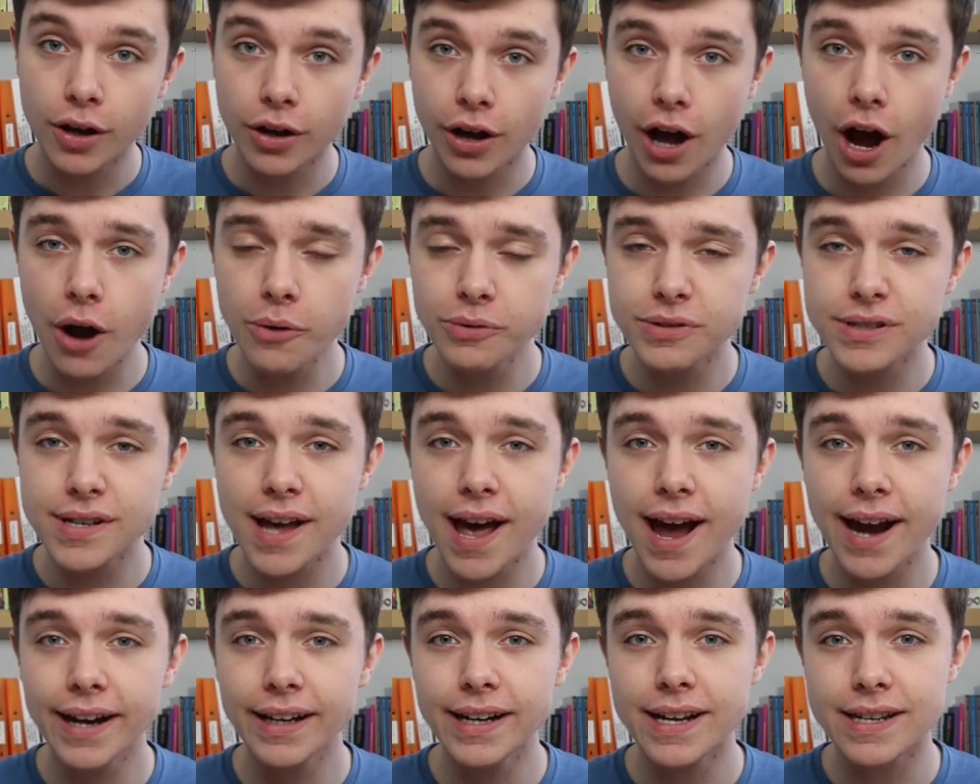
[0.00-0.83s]

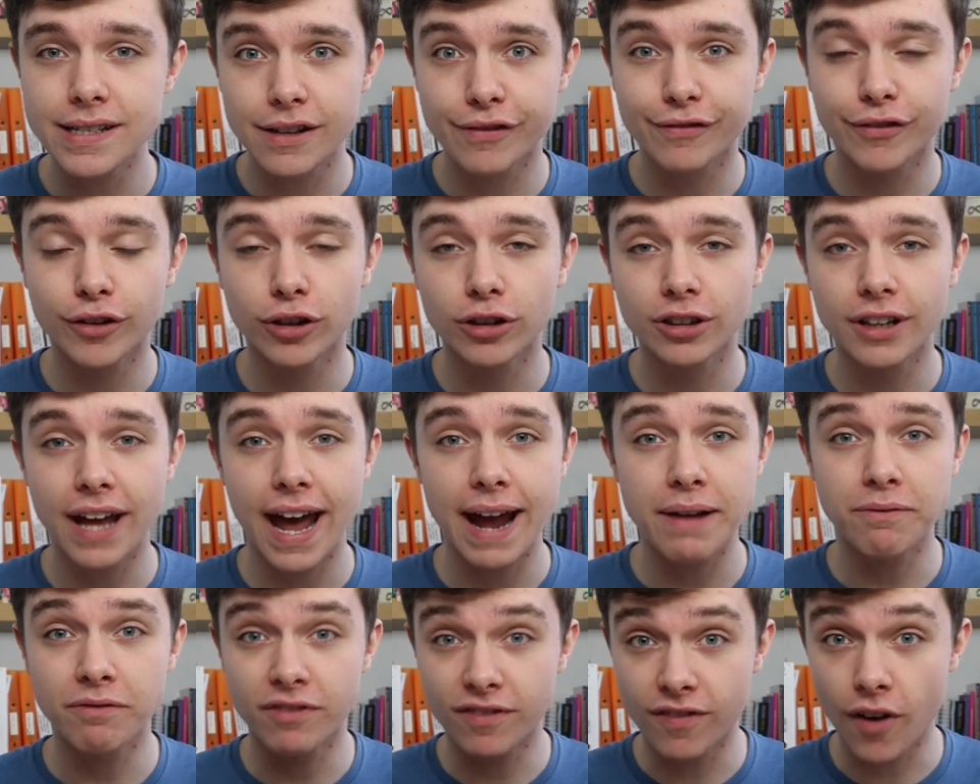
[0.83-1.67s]
Cosine is the full
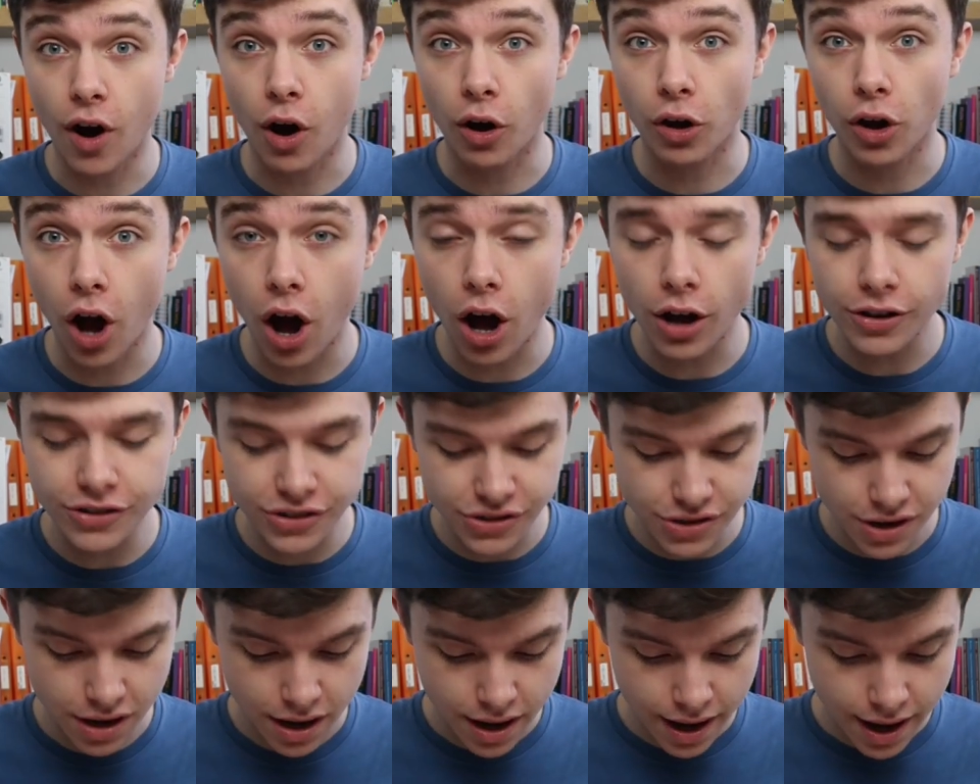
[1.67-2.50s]
name for
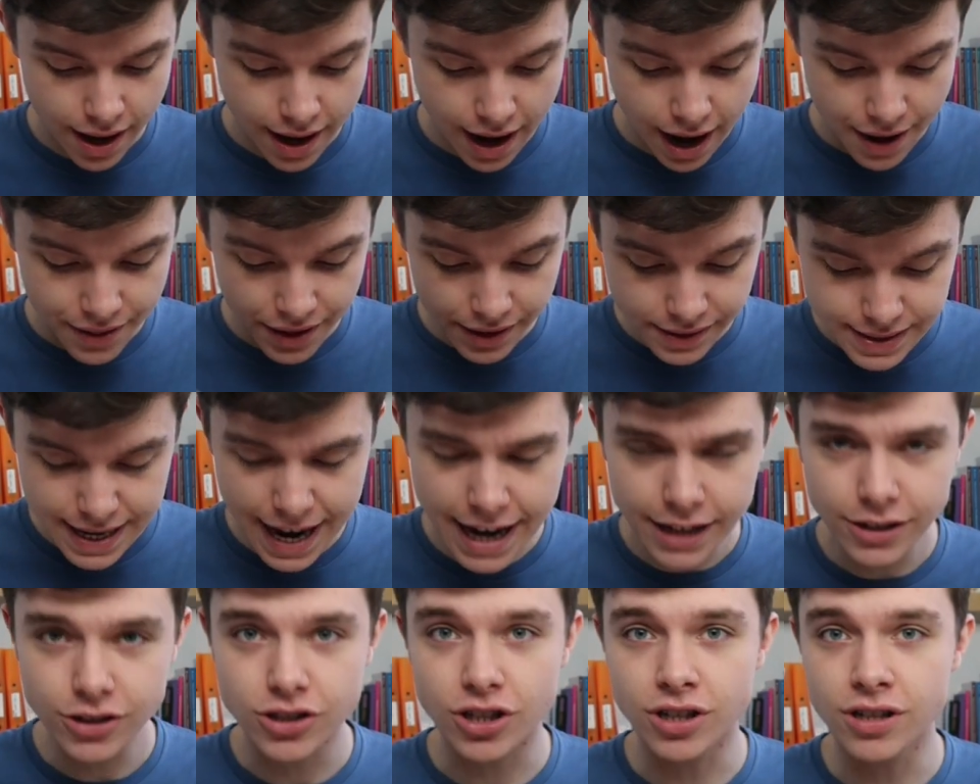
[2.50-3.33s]
cos, and then
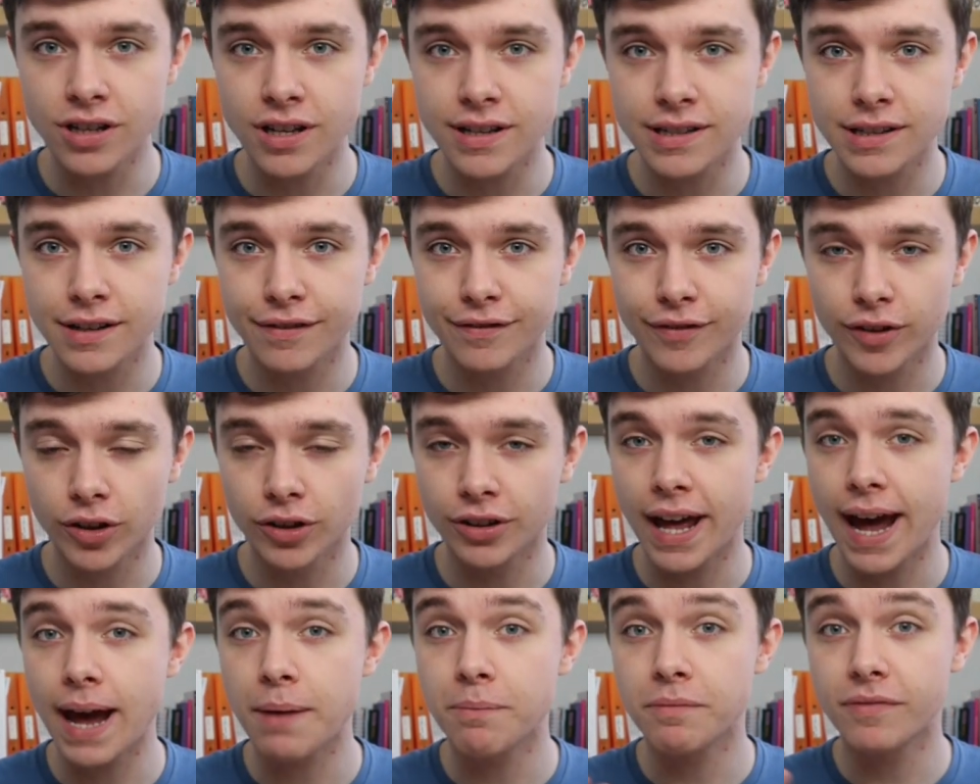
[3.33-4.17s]
tangent is the full
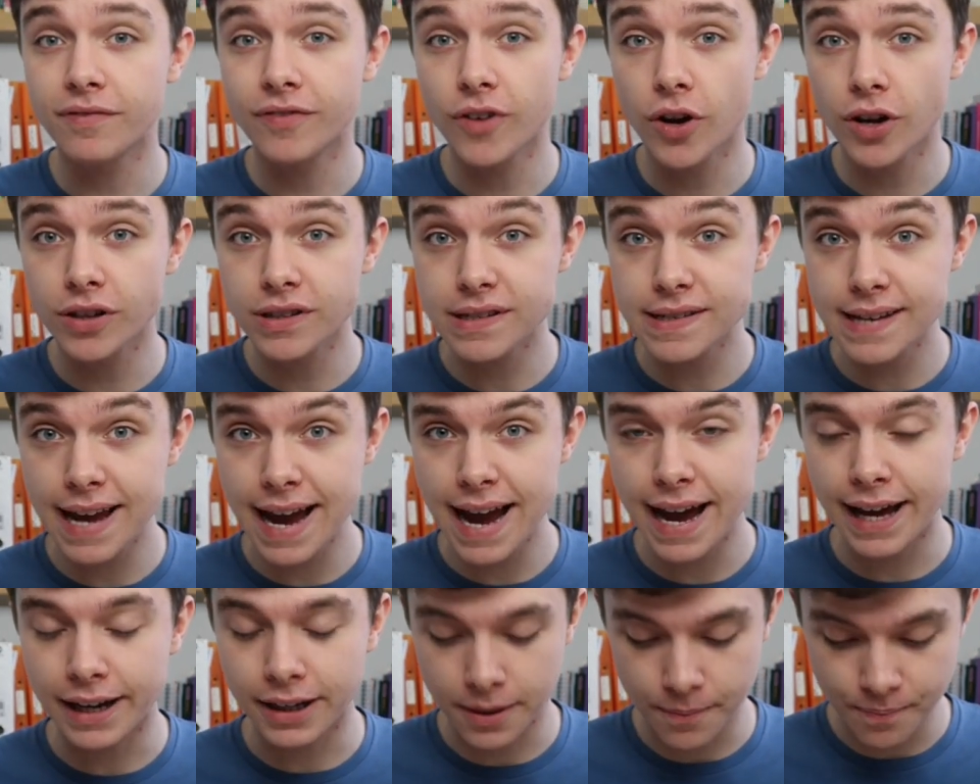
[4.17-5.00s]
name for
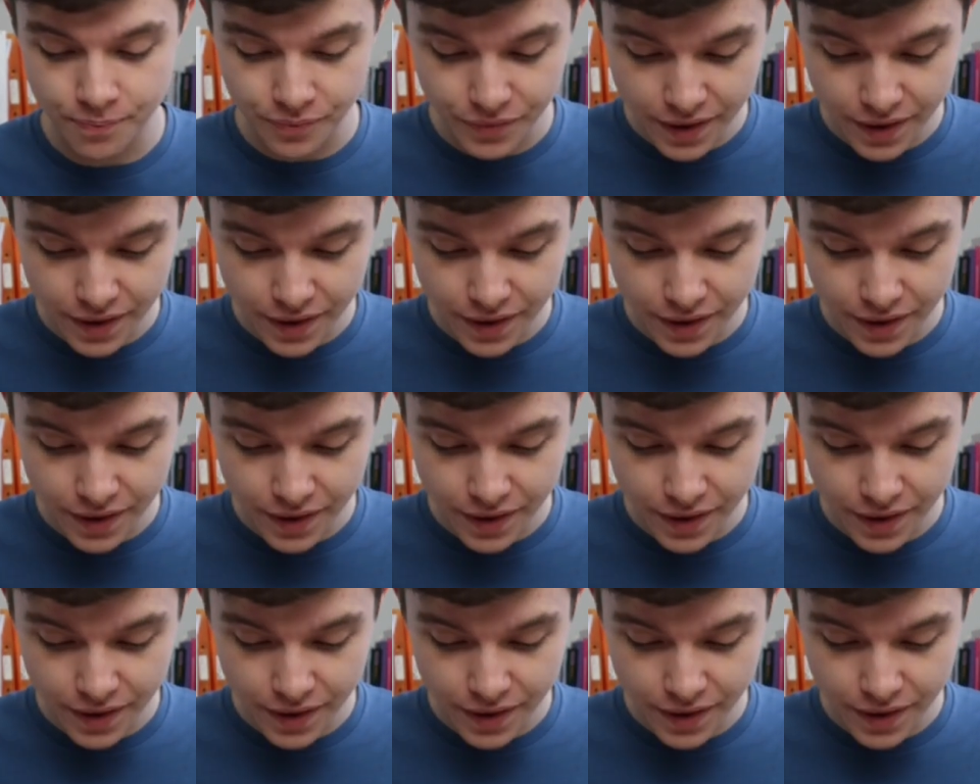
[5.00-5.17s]
tan.